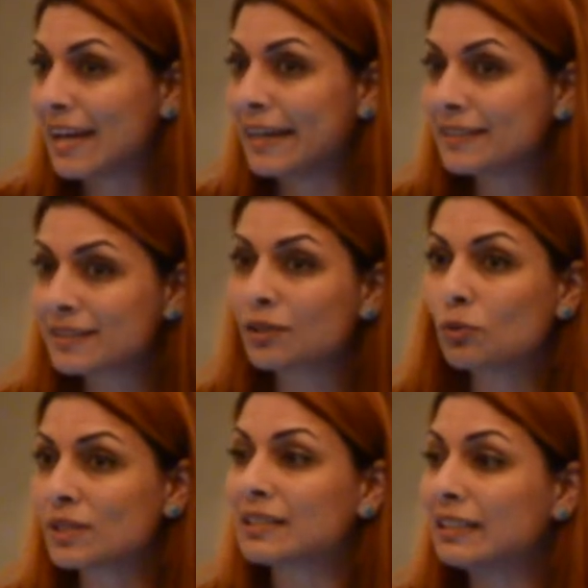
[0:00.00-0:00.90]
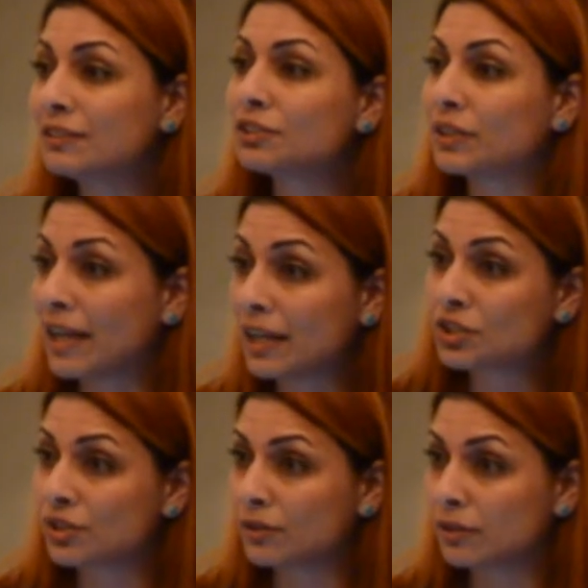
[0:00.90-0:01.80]
It still was an
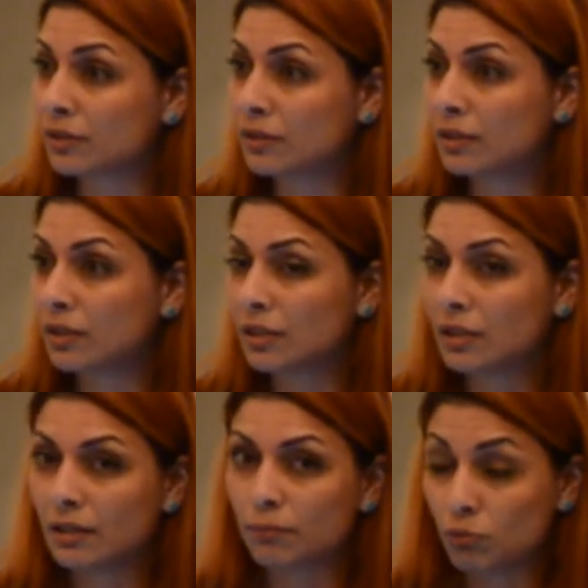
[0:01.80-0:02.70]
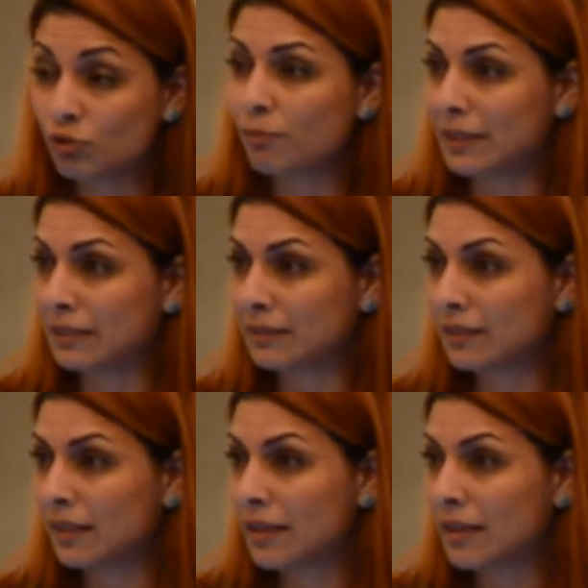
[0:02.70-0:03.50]
international movement.